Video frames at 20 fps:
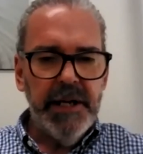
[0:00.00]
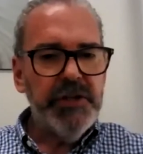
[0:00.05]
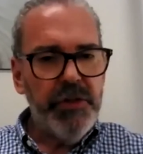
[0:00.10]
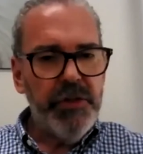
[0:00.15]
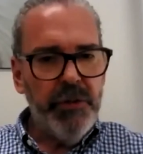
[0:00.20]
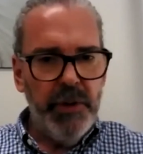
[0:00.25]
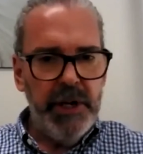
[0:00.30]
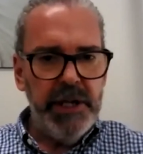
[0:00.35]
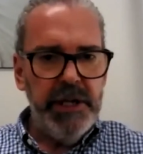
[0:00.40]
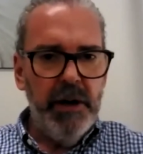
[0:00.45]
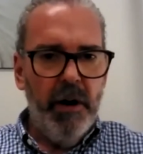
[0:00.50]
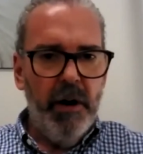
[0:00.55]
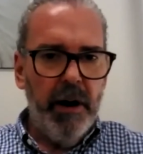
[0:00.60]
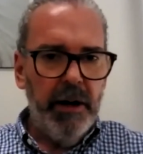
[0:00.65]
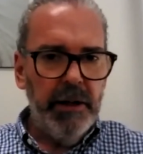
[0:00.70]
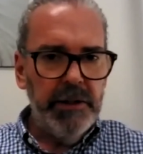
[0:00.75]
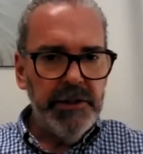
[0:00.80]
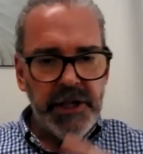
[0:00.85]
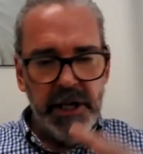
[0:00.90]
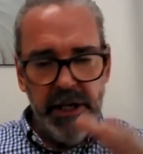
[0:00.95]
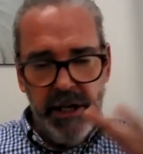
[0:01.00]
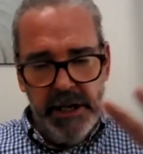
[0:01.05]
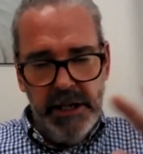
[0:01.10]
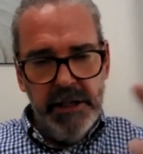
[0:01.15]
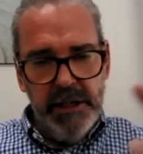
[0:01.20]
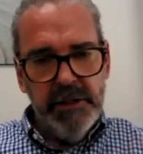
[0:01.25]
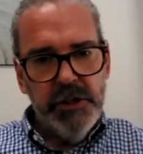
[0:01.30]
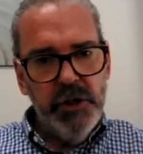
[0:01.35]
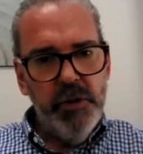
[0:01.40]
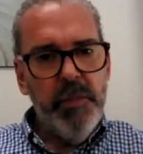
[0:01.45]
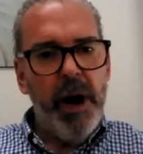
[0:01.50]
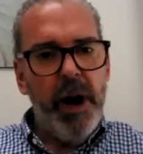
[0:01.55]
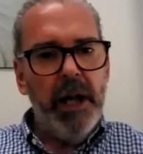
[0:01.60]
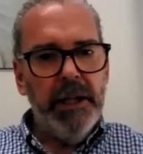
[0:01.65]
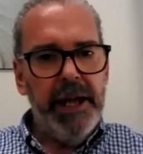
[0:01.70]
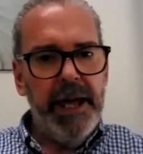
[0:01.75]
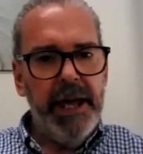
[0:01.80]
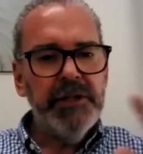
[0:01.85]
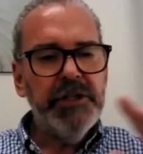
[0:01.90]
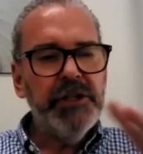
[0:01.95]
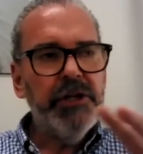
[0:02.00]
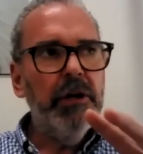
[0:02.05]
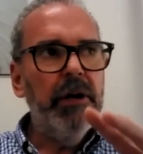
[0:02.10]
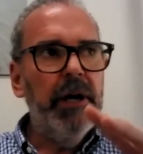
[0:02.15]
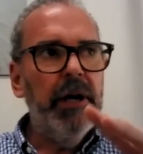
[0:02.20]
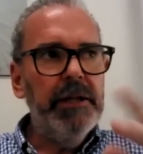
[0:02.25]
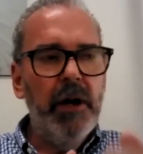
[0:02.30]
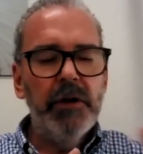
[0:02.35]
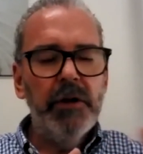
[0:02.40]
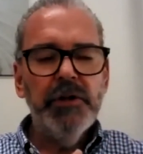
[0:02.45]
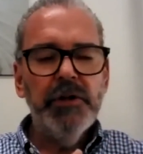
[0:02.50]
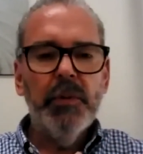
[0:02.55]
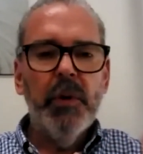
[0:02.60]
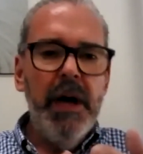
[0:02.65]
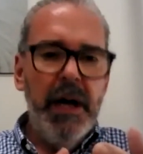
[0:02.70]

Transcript: It's 3 yarns, 2 polyester, and those